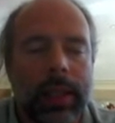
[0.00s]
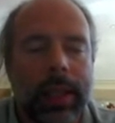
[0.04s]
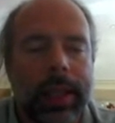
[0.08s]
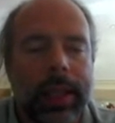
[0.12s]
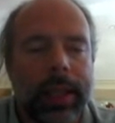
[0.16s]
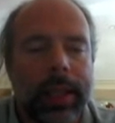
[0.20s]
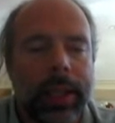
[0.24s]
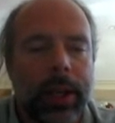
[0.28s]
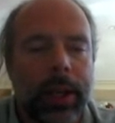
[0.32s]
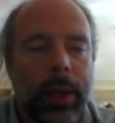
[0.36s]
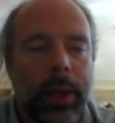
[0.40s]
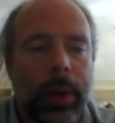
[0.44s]

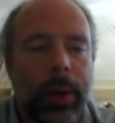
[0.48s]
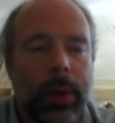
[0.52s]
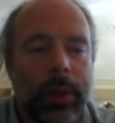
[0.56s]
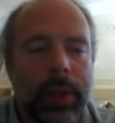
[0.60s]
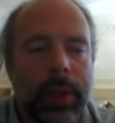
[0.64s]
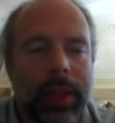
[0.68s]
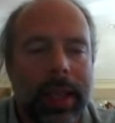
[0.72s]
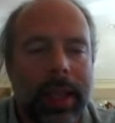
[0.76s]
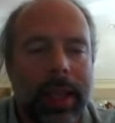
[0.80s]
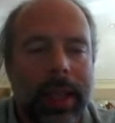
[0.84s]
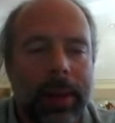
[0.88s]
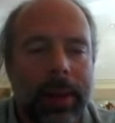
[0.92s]
you
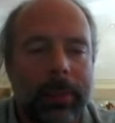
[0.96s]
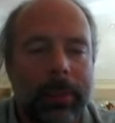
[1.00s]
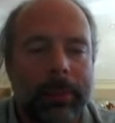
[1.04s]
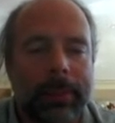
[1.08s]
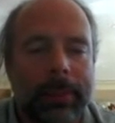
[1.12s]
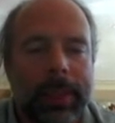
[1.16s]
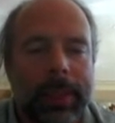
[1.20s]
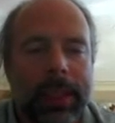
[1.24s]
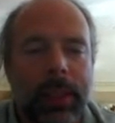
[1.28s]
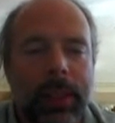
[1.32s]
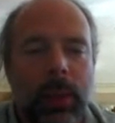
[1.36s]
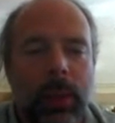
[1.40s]
know,
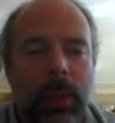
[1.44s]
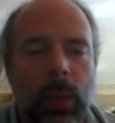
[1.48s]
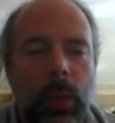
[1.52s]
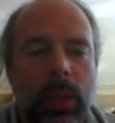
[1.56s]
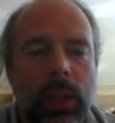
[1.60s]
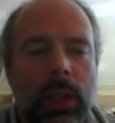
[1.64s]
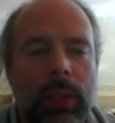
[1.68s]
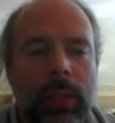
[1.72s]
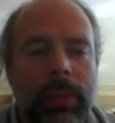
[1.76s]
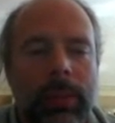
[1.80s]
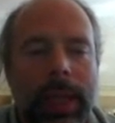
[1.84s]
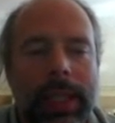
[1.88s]
the
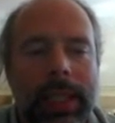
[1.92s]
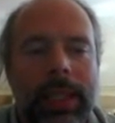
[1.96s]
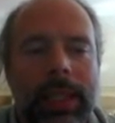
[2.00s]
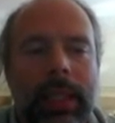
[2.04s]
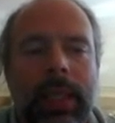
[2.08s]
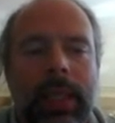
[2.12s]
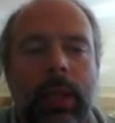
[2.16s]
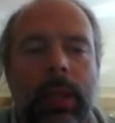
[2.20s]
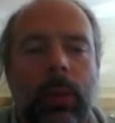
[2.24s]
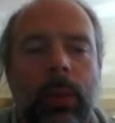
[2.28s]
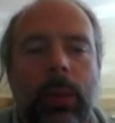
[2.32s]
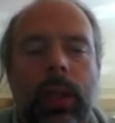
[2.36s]
world
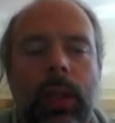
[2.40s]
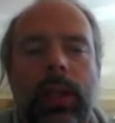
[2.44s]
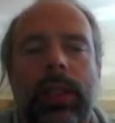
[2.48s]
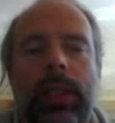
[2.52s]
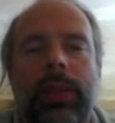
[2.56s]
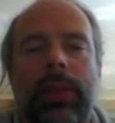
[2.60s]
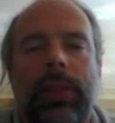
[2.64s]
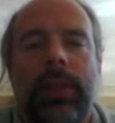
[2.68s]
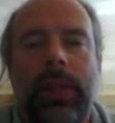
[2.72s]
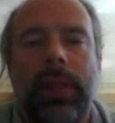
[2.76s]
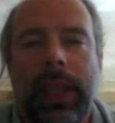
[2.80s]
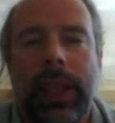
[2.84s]
basically works
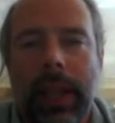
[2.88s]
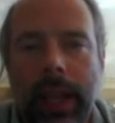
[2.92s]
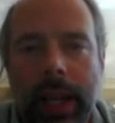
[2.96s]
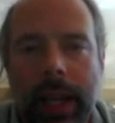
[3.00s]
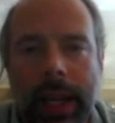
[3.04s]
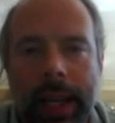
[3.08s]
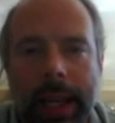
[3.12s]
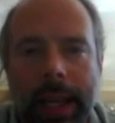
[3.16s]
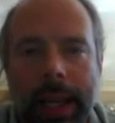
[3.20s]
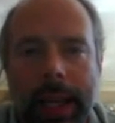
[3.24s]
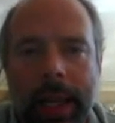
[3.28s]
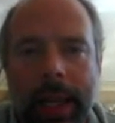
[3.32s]

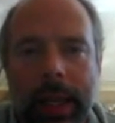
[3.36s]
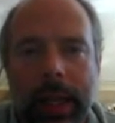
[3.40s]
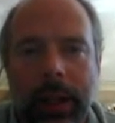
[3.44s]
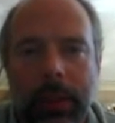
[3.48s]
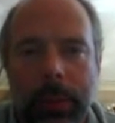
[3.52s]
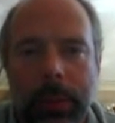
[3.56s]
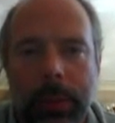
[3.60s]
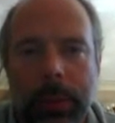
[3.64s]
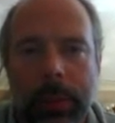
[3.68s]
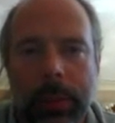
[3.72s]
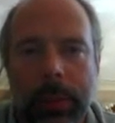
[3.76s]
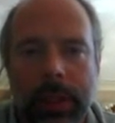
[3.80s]
via
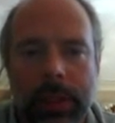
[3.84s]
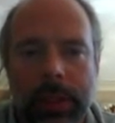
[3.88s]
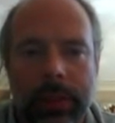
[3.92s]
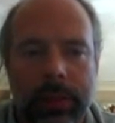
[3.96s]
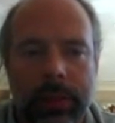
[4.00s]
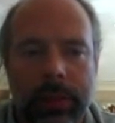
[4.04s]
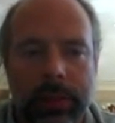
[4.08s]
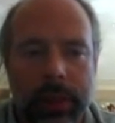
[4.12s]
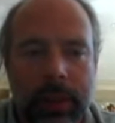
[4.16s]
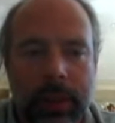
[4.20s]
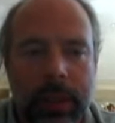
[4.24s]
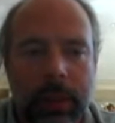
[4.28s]
groups
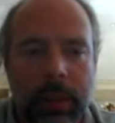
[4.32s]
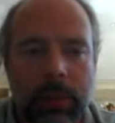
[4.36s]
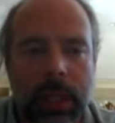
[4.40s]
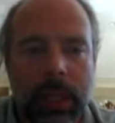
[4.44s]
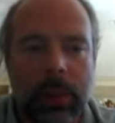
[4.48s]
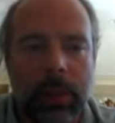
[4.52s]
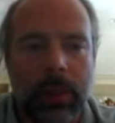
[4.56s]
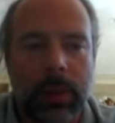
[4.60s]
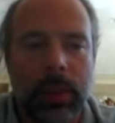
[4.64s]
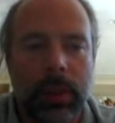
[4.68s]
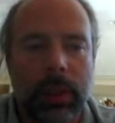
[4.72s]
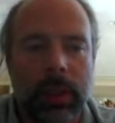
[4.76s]
of
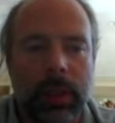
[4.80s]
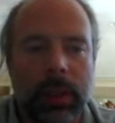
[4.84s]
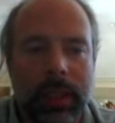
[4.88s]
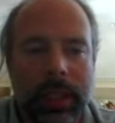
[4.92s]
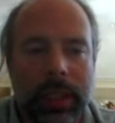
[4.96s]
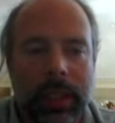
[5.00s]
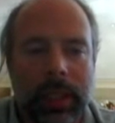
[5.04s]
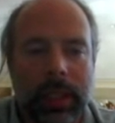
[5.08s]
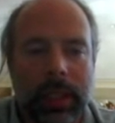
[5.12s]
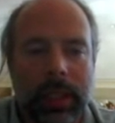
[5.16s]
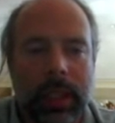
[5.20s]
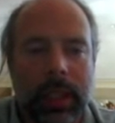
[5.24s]
people
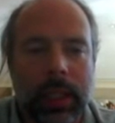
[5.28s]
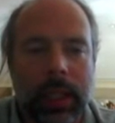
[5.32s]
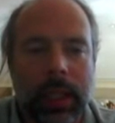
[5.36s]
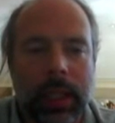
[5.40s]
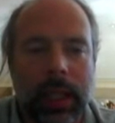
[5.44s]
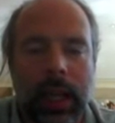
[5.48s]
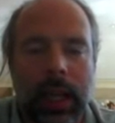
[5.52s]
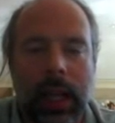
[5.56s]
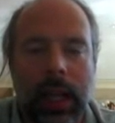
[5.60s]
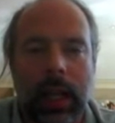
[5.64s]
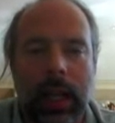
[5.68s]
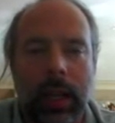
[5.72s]
in
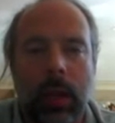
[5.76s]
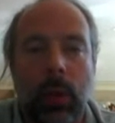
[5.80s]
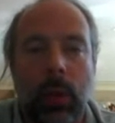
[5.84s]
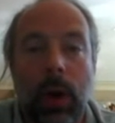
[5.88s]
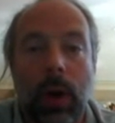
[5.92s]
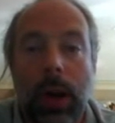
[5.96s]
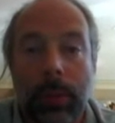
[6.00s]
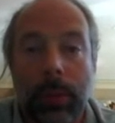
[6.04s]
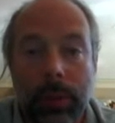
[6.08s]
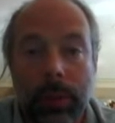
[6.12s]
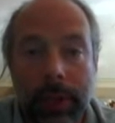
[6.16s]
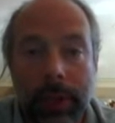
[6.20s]

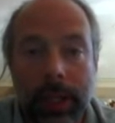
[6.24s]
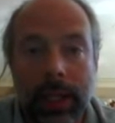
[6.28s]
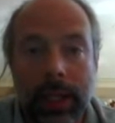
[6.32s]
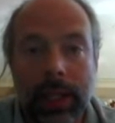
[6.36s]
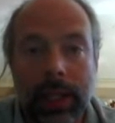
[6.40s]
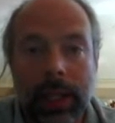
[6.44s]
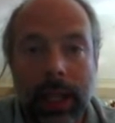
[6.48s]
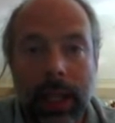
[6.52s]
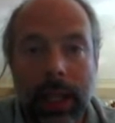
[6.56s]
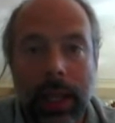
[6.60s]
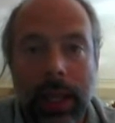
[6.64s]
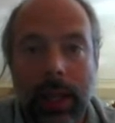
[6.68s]

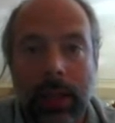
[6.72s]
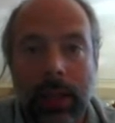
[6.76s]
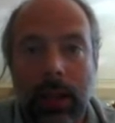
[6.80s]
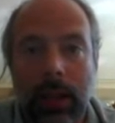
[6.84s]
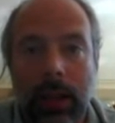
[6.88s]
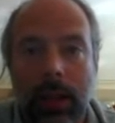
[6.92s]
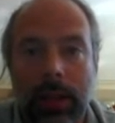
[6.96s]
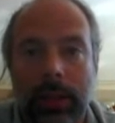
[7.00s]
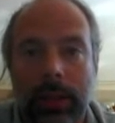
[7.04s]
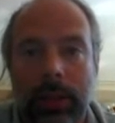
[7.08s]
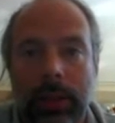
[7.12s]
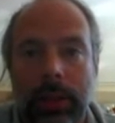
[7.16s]
cooperating and
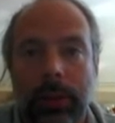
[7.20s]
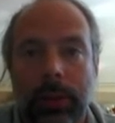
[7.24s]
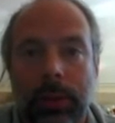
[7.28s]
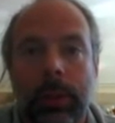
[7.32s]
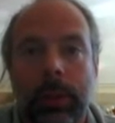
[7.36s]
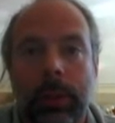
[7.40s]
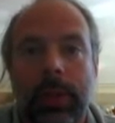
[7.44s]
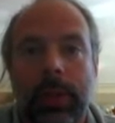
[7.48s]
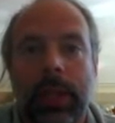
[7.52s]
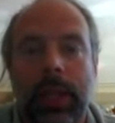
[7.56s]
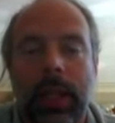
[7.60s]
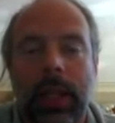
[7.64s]
also
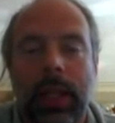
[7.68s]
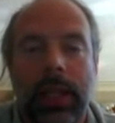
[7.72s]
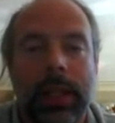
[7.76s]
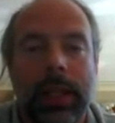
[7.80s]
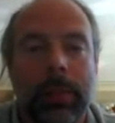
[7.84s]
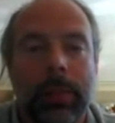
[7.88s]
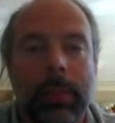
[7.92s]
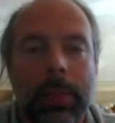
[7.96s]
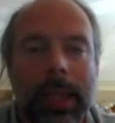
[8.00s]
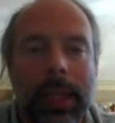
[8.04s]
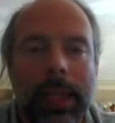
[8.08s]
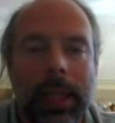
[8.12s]
groups
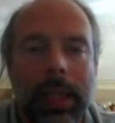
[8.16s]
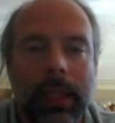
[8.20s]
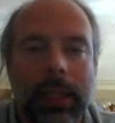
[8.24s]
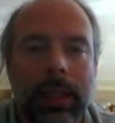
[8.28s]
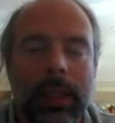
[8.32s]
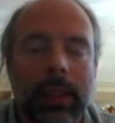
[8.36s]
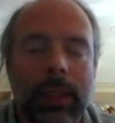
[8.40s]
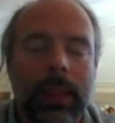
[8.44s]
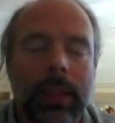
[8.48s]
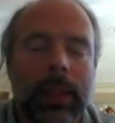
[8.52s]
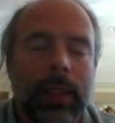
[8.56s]
competing.